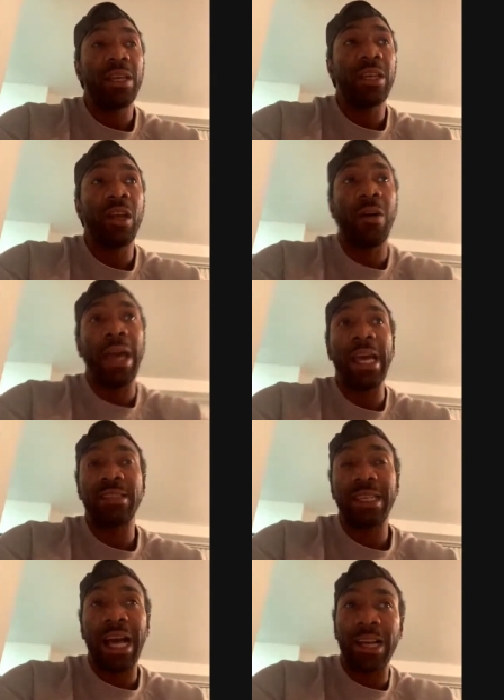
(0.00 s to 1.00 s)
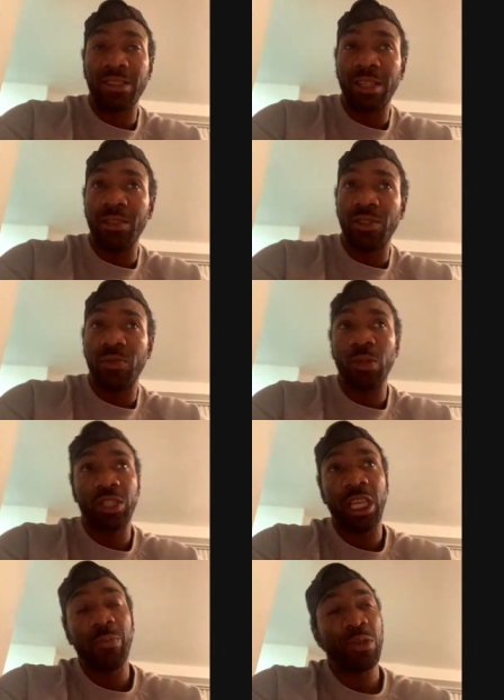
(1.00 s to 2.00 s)
antioxidants,
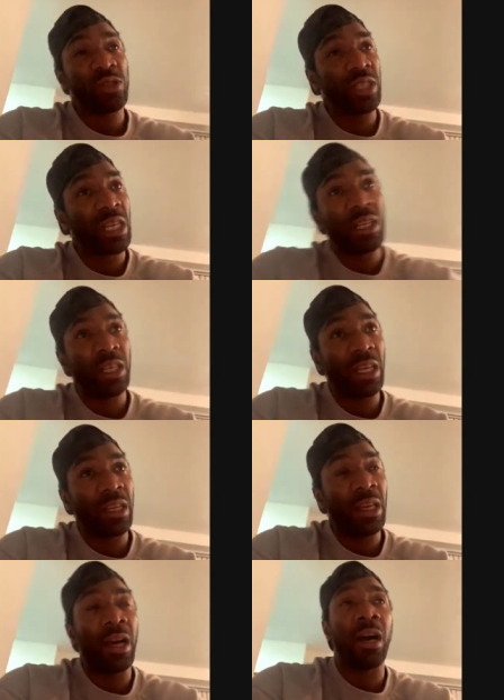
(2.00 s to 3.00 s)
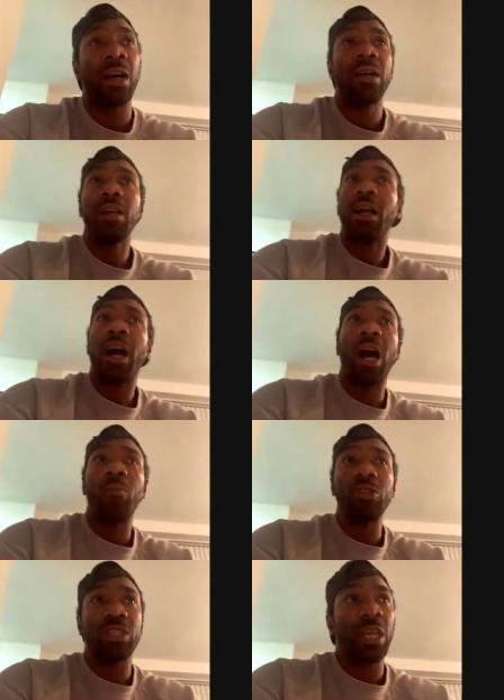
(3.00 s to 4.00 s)
which keep your skin looking young,
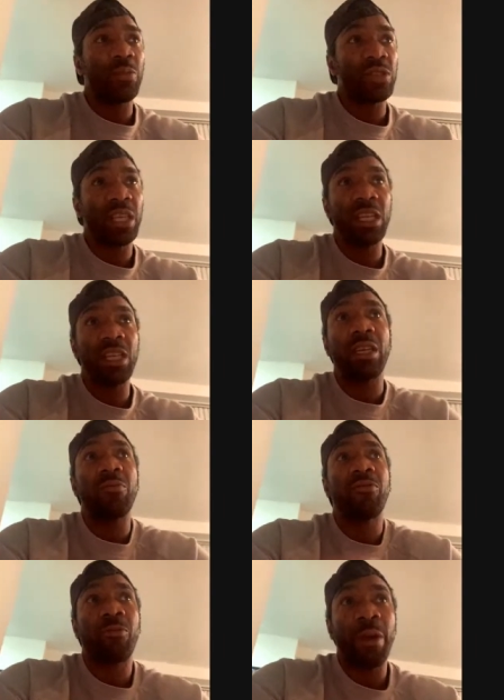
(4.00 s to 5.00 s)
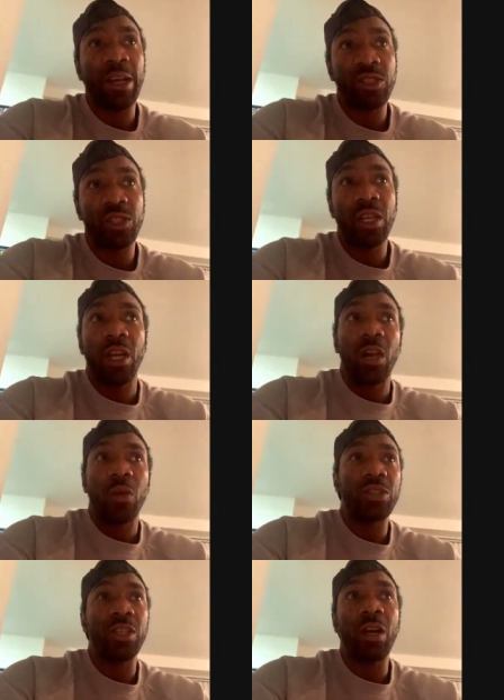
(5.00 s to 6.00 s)
which keep your skin looking fresh,
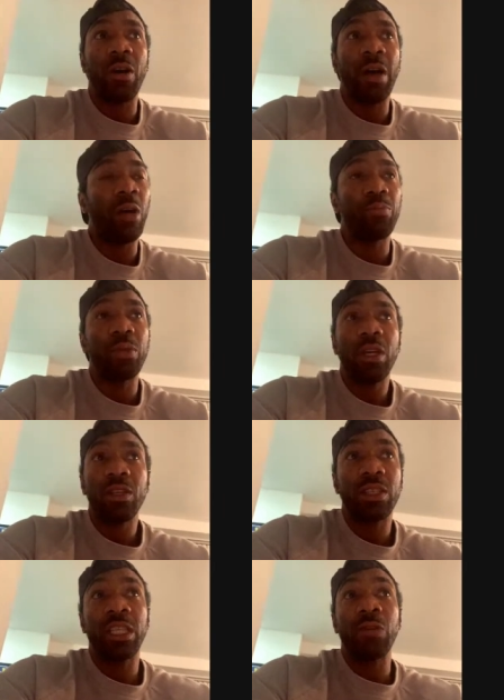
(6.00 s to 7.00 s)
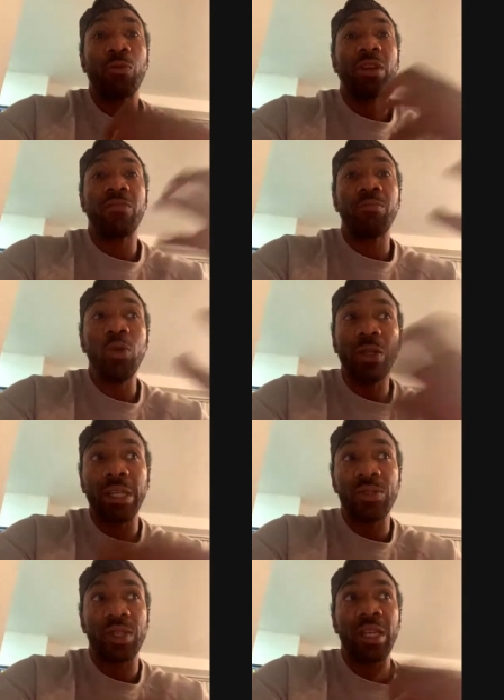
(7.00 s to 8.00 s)
which help get rid of
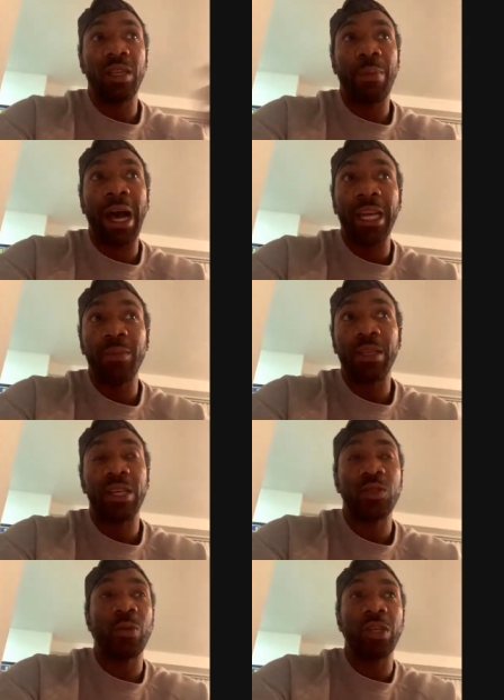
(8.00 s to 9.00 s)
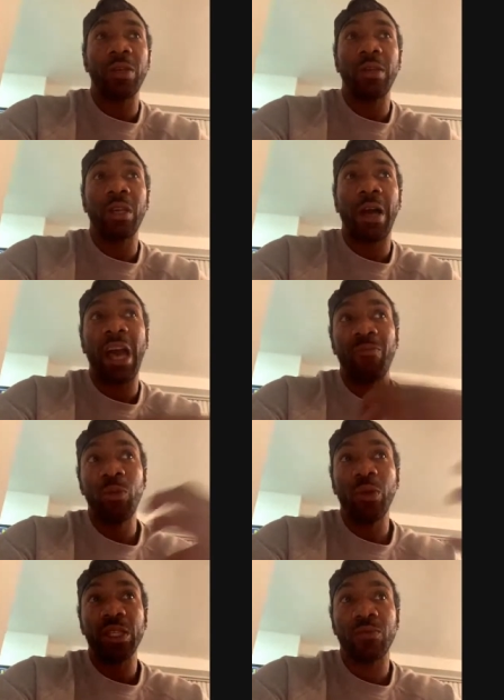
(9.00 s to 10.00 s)
mucus in the body, because when you have
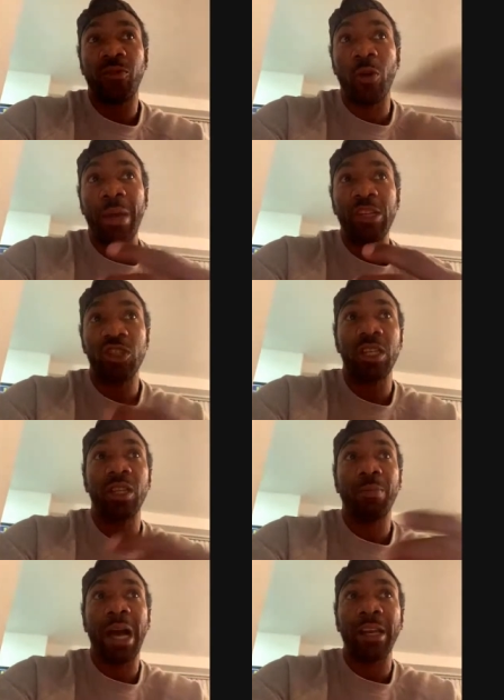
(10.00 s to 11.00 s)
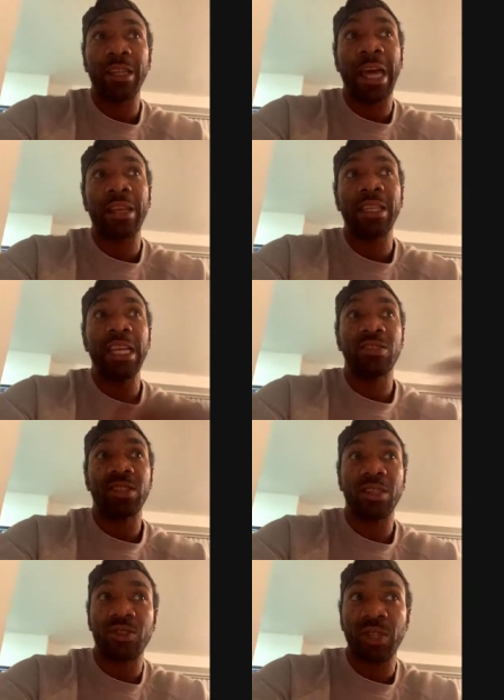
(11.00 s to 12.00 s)
mucus formation in the body, that leads
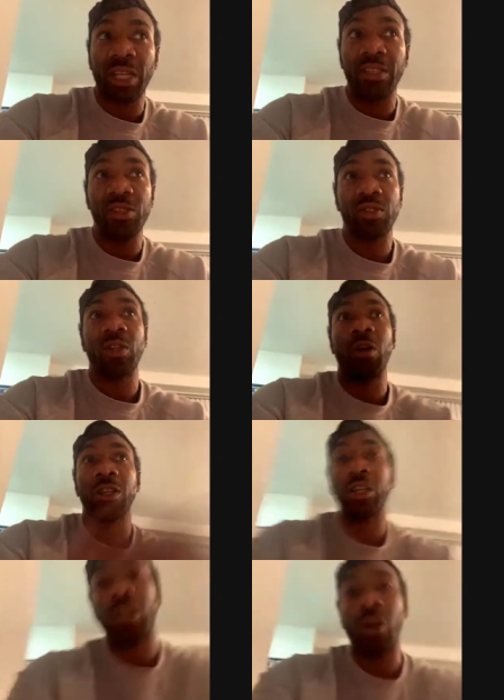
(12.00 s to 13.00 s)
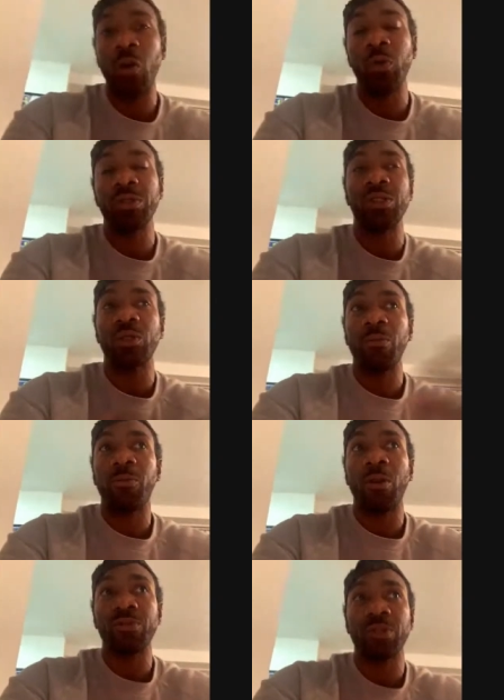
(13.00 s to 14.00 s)
to the sickness and all of the cold and so
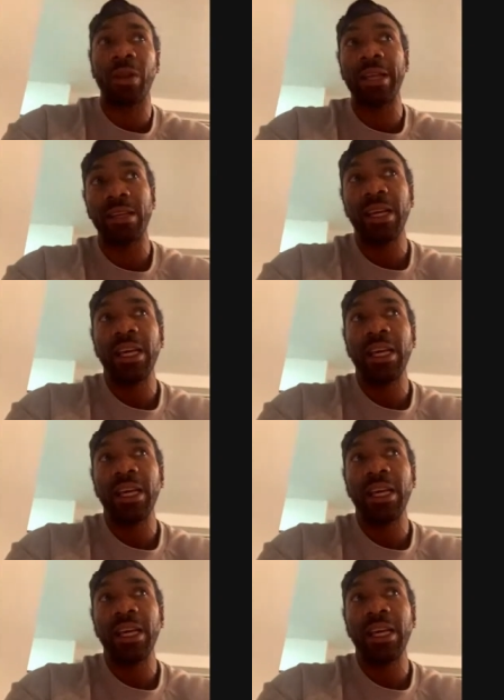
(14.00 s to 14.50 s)
forth. So like